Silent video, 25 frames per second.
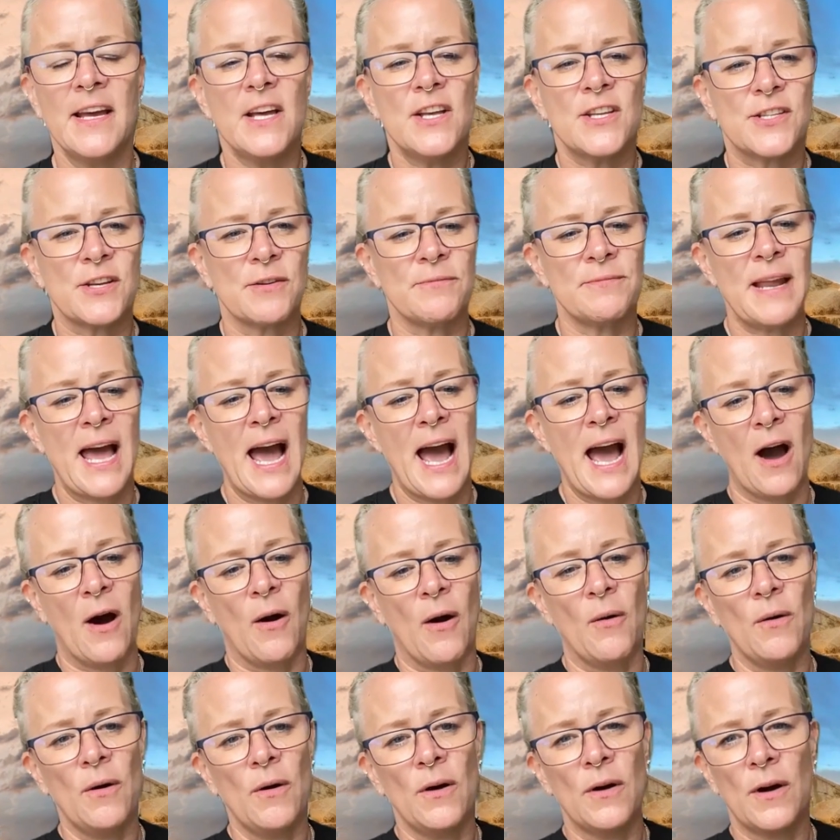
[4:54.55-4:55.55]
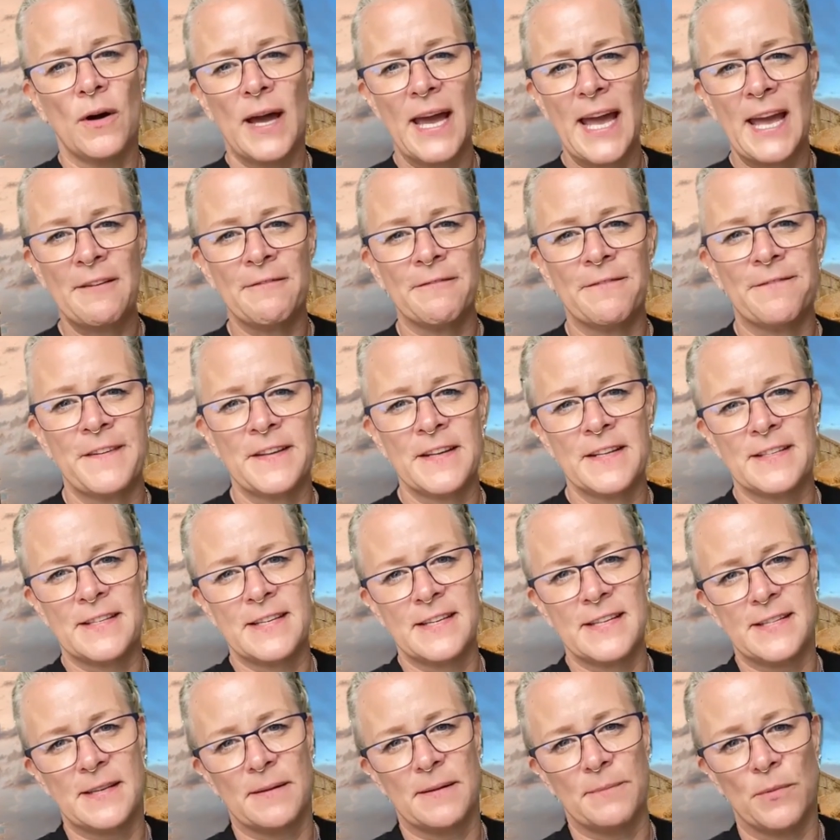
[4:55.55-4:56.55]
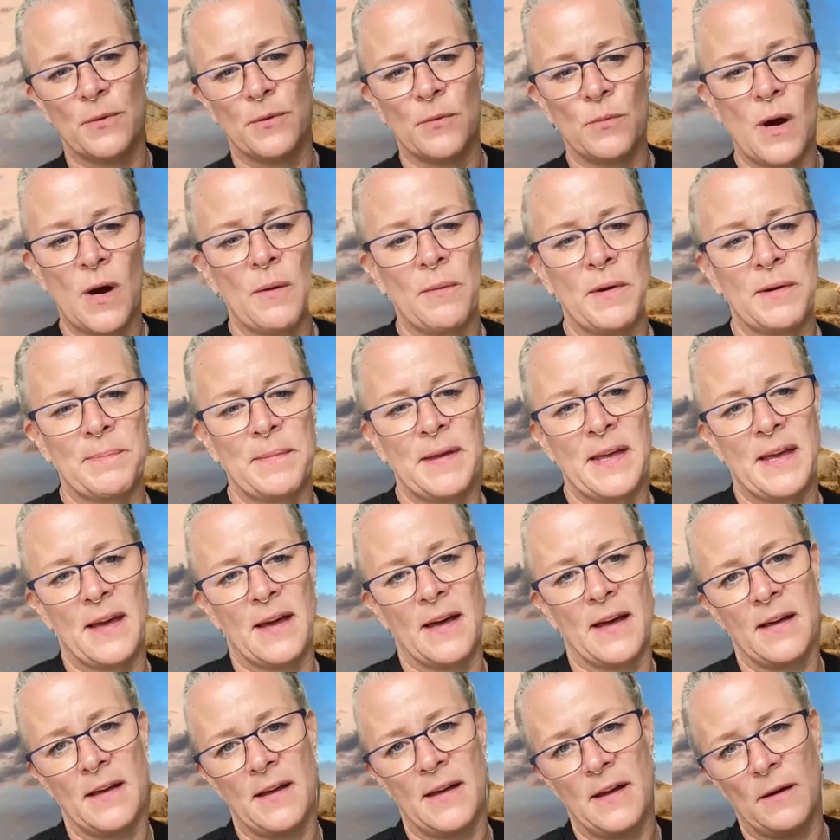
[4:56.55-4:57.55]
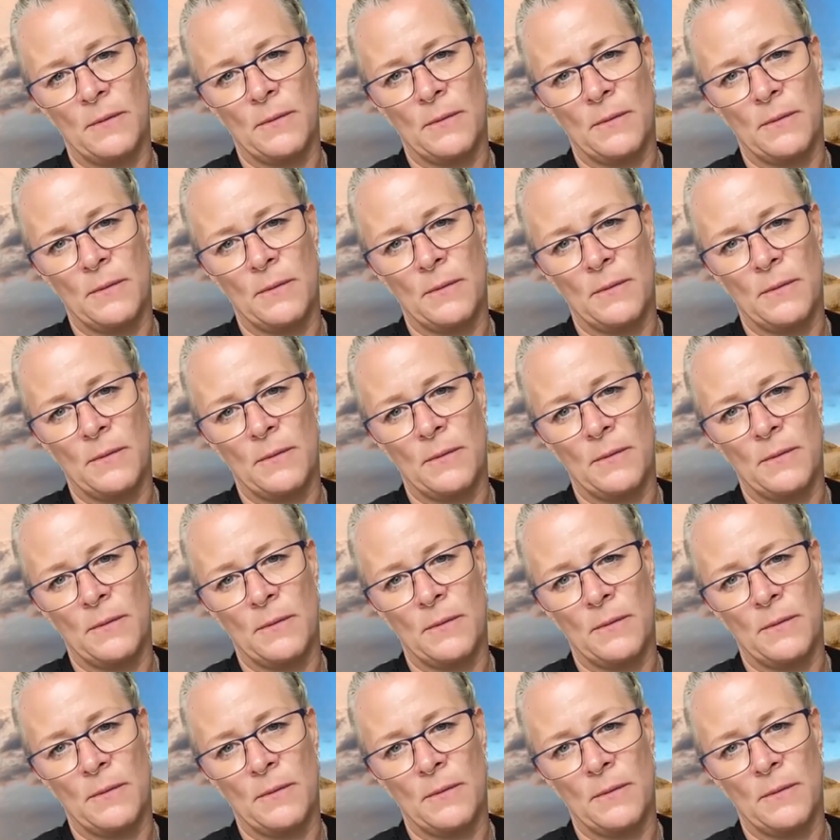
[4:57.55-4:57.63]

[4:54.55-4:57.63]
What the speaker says: So now, infinity symbol, work with me here.